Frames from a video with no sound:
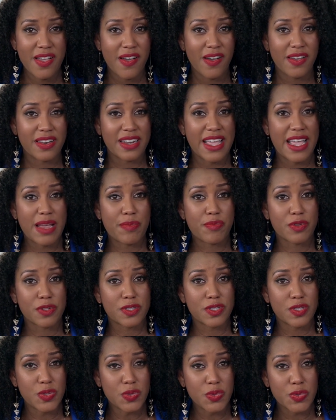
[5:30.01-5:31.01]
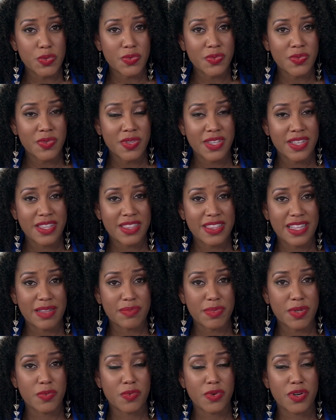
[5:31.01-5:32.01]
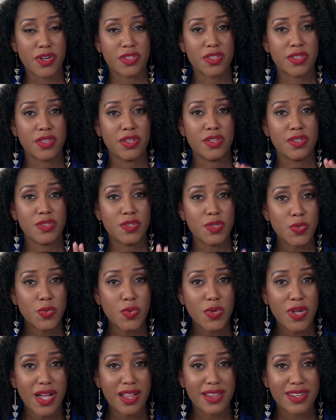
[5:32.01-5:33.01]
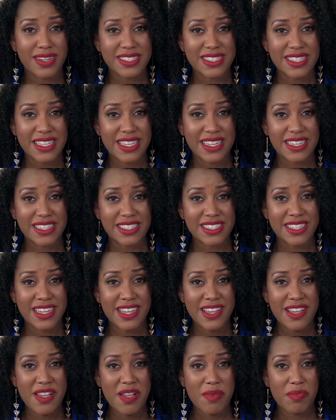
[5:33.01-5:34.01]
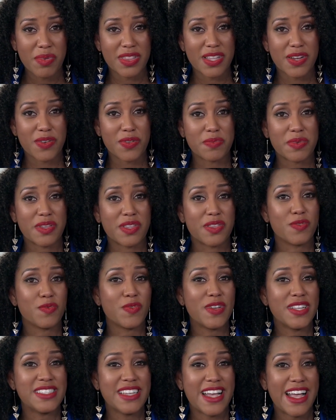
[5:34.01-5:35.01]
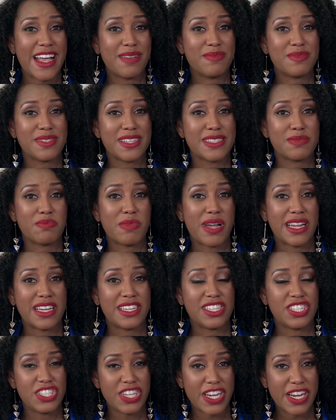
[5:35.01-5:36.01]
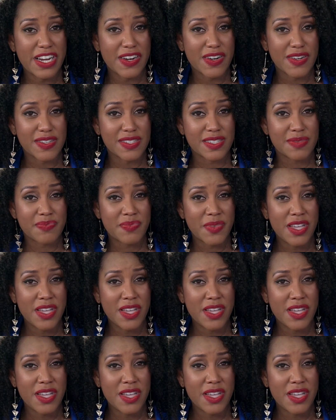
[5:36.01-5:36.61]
On April second, they'll be worth two dollars each, but there will be three times as many shares.